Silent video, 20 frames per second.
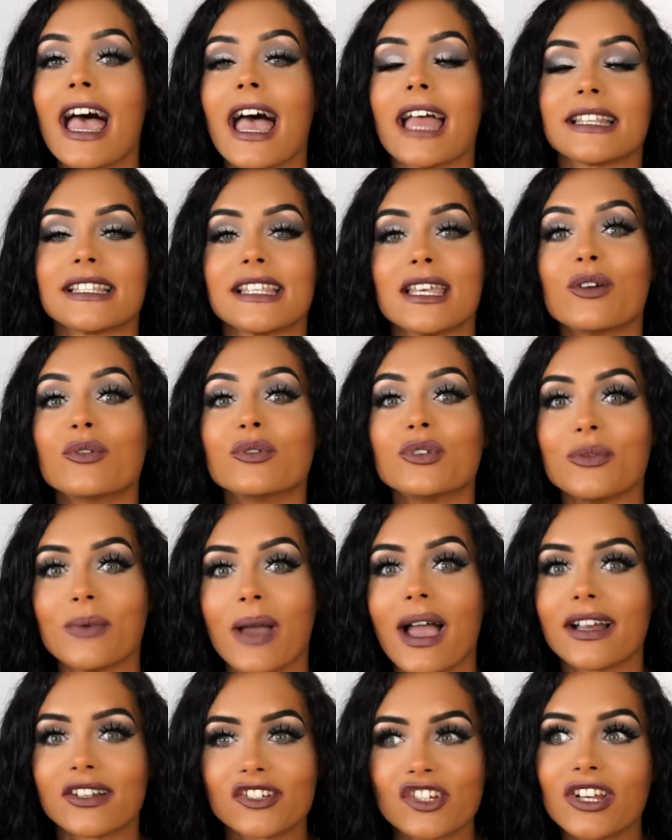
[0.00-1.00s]
until you
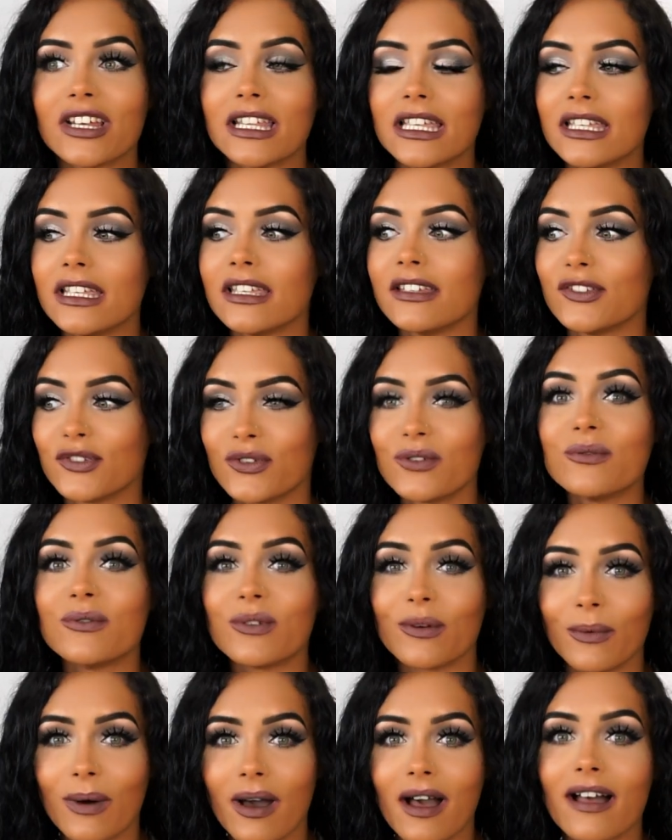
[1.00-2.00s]
actually do
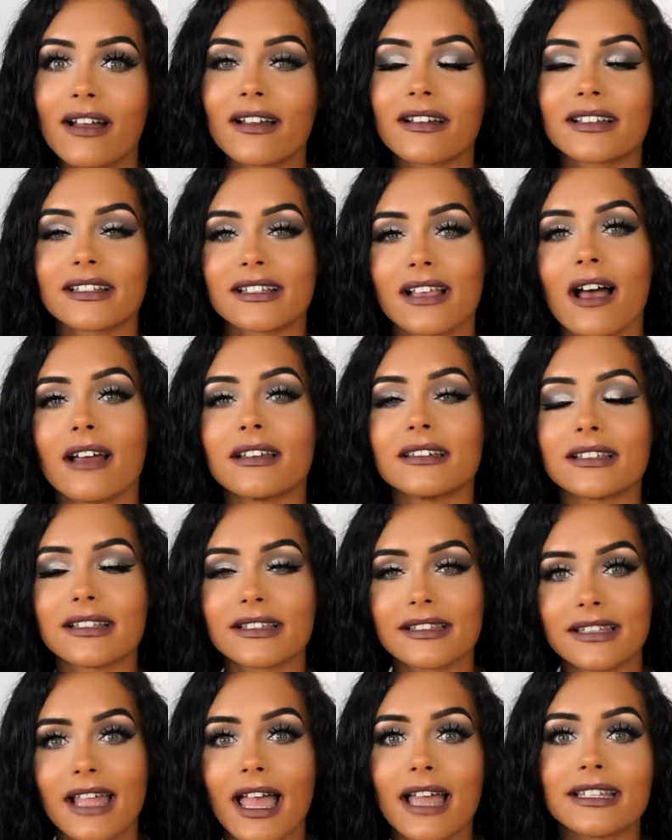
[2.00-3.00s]
the work to
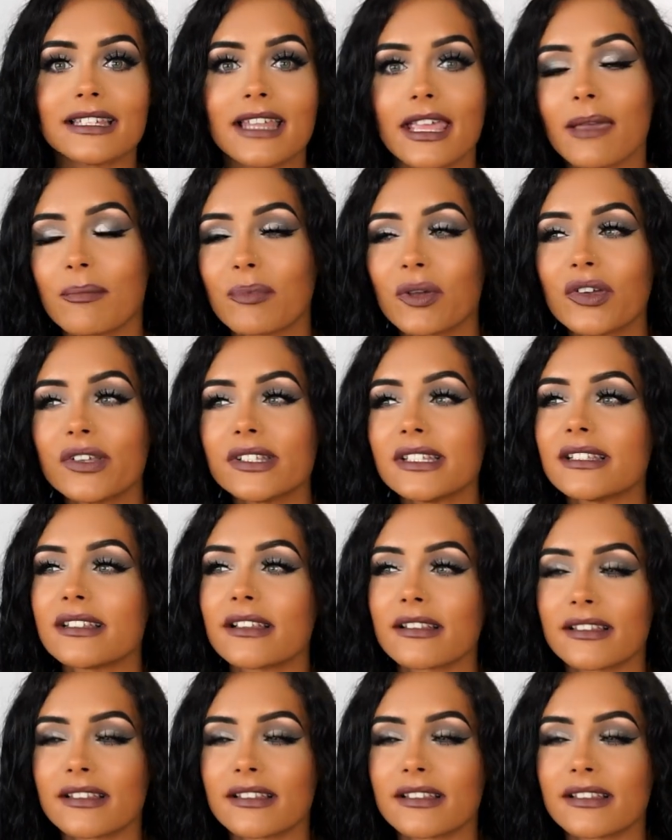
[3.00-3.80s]
understand it because it's